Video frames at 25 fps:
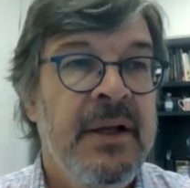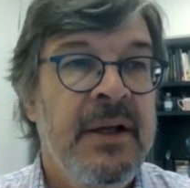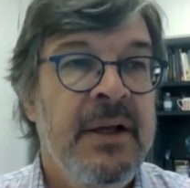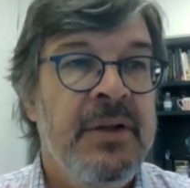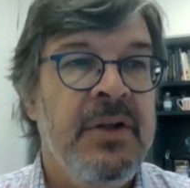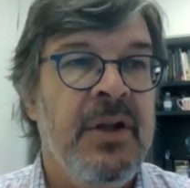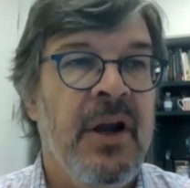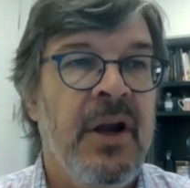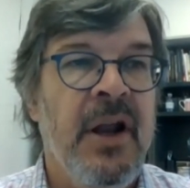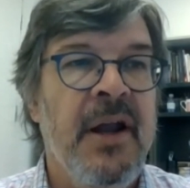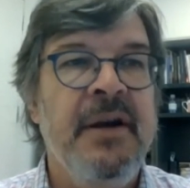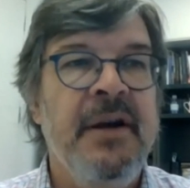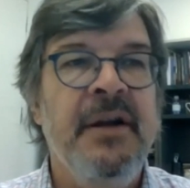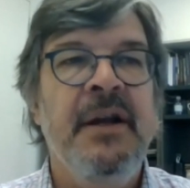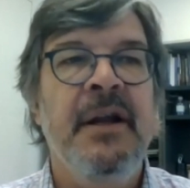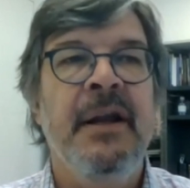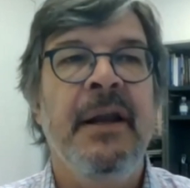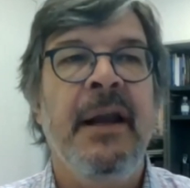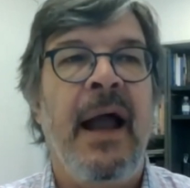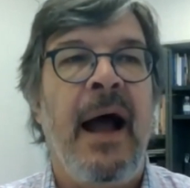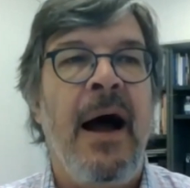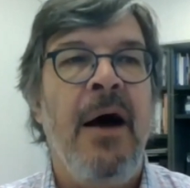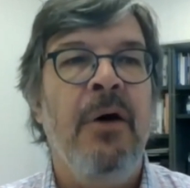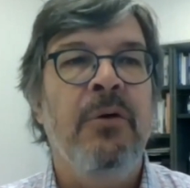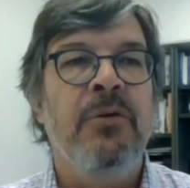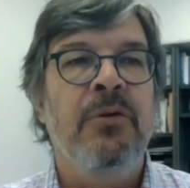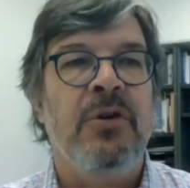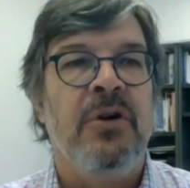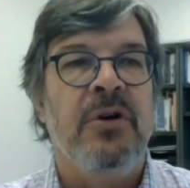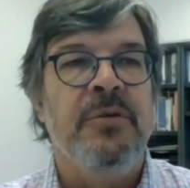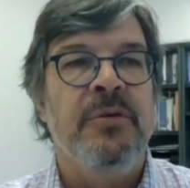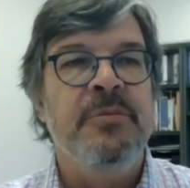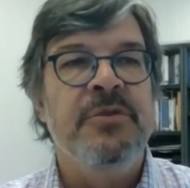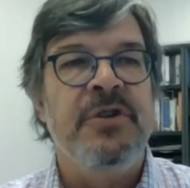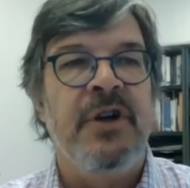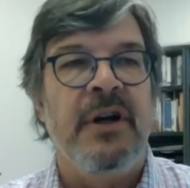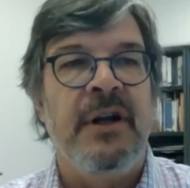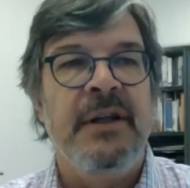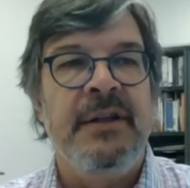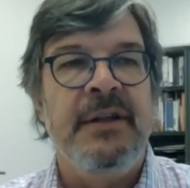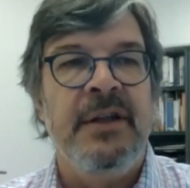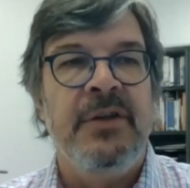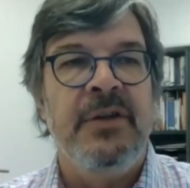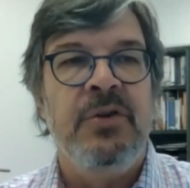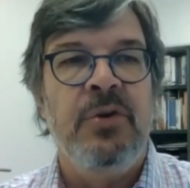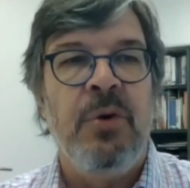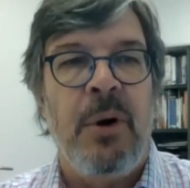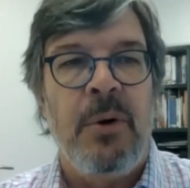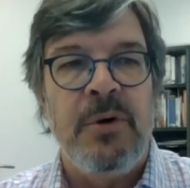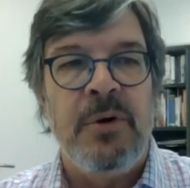The learning outcomes
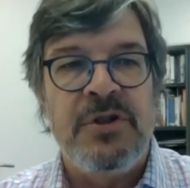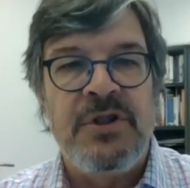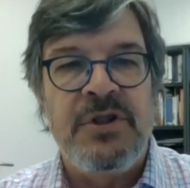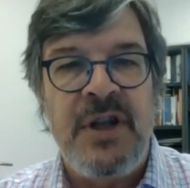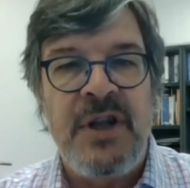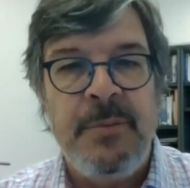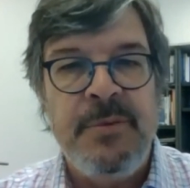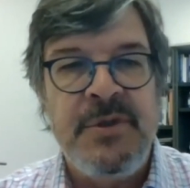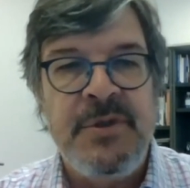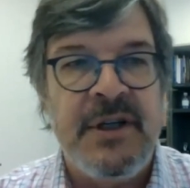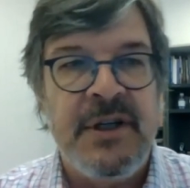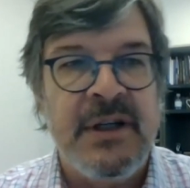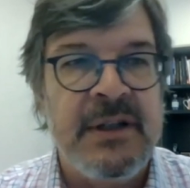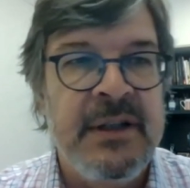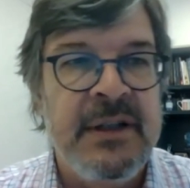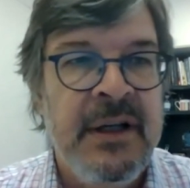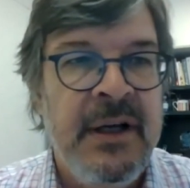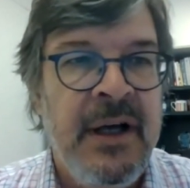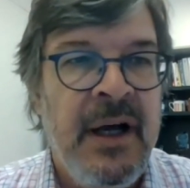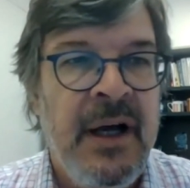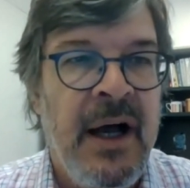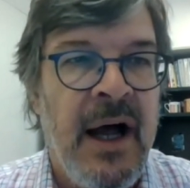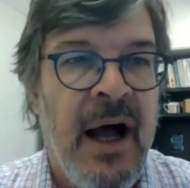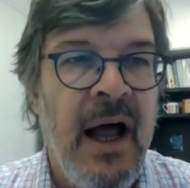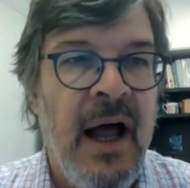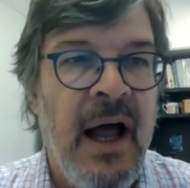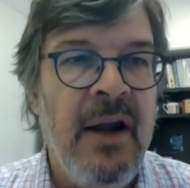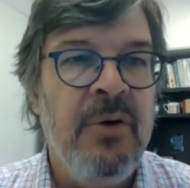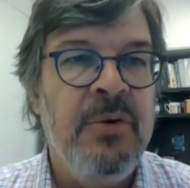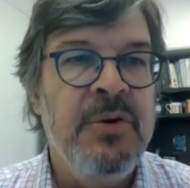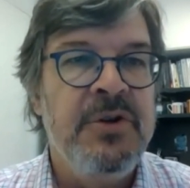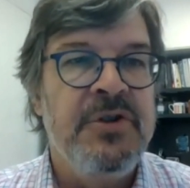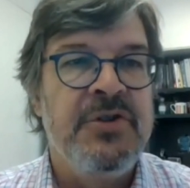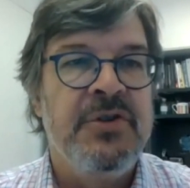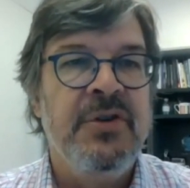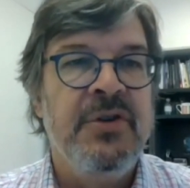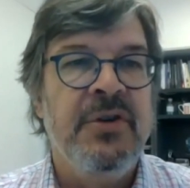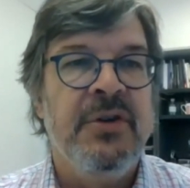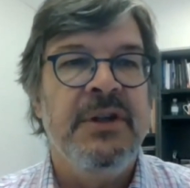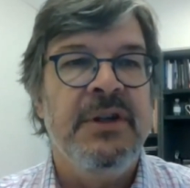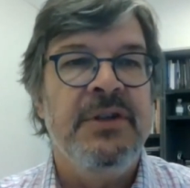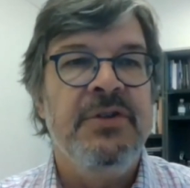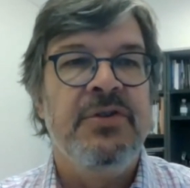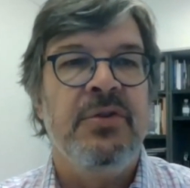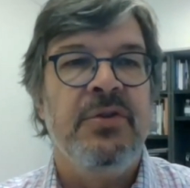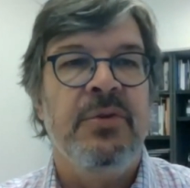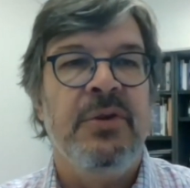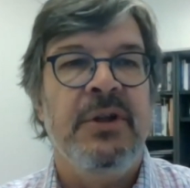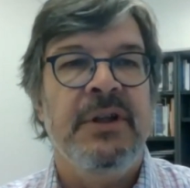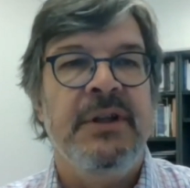related to our subject allow
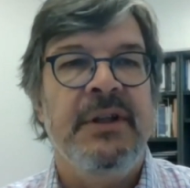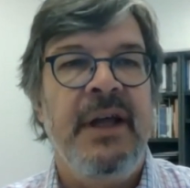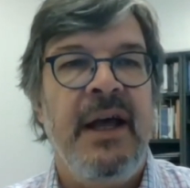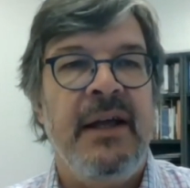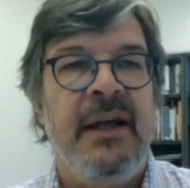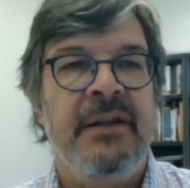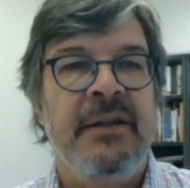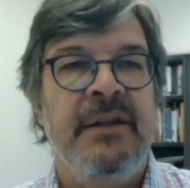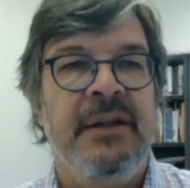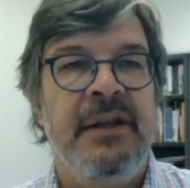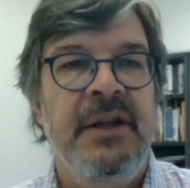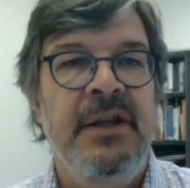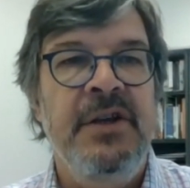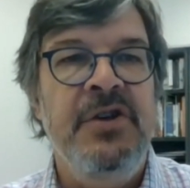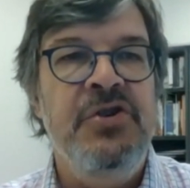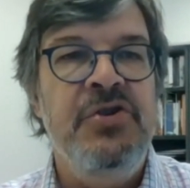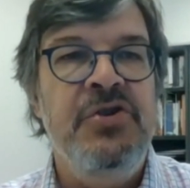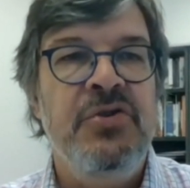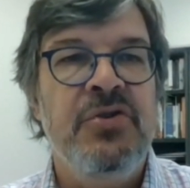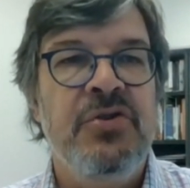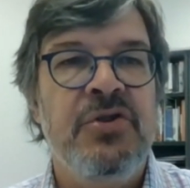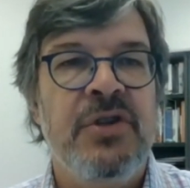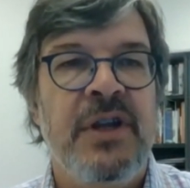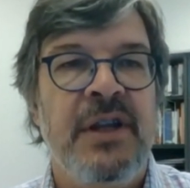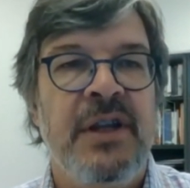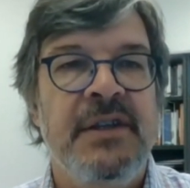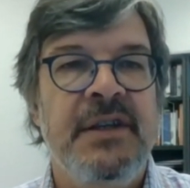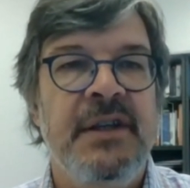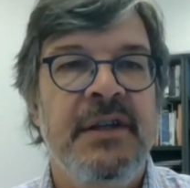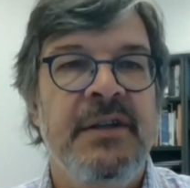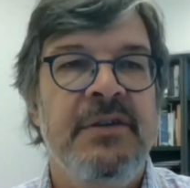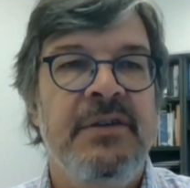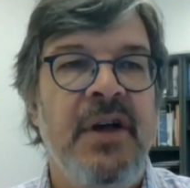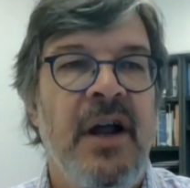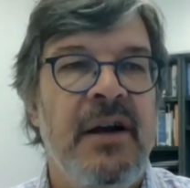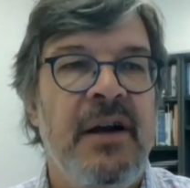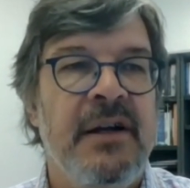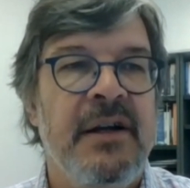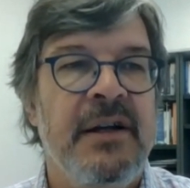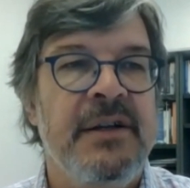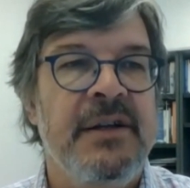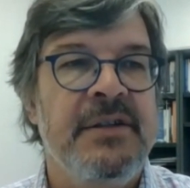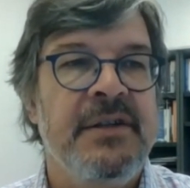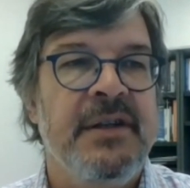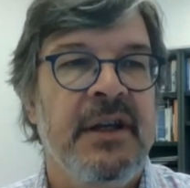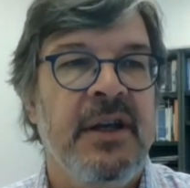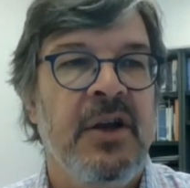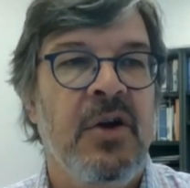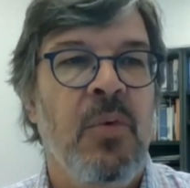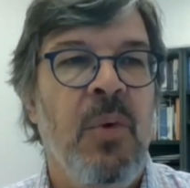students to detect issues and set targets
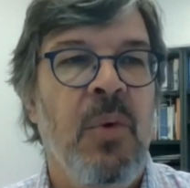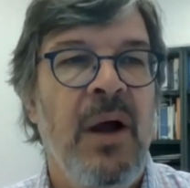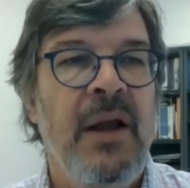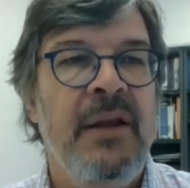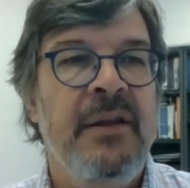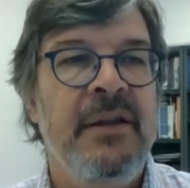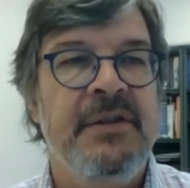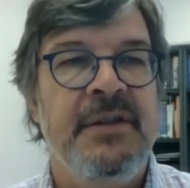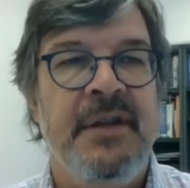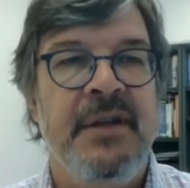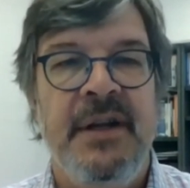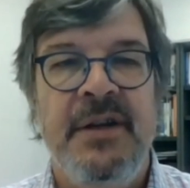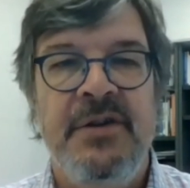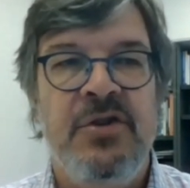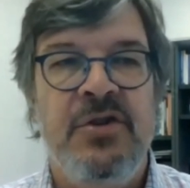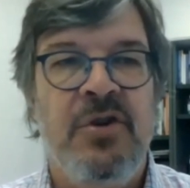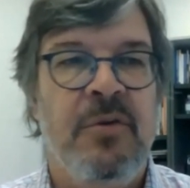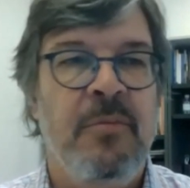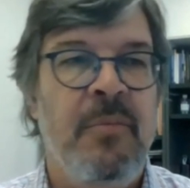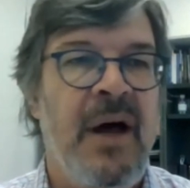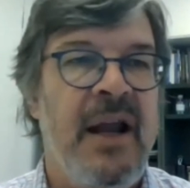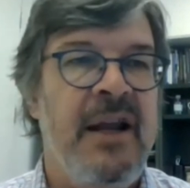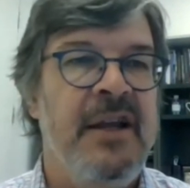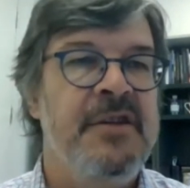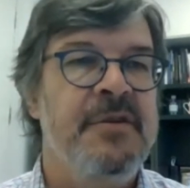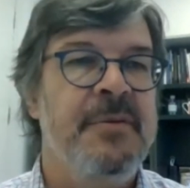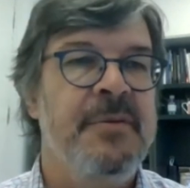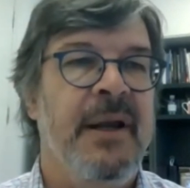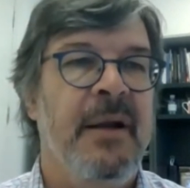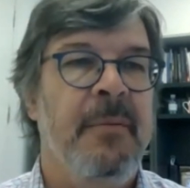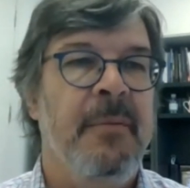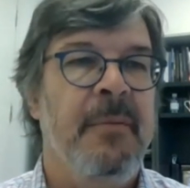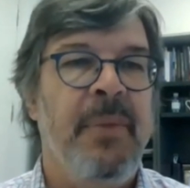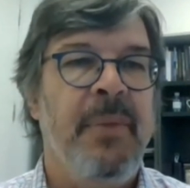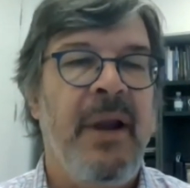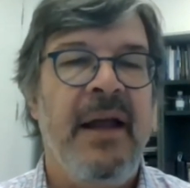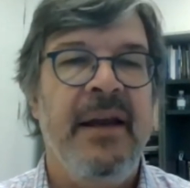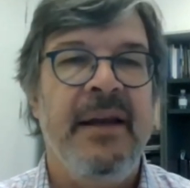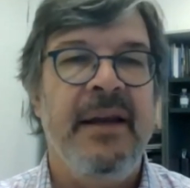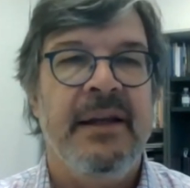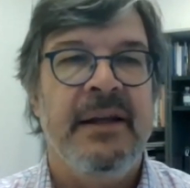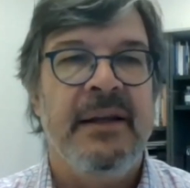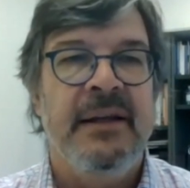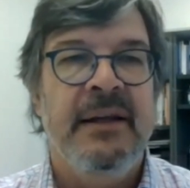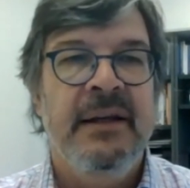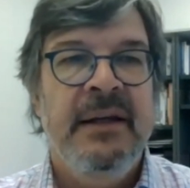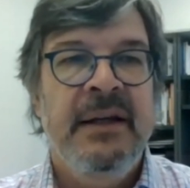in wine destination management and planning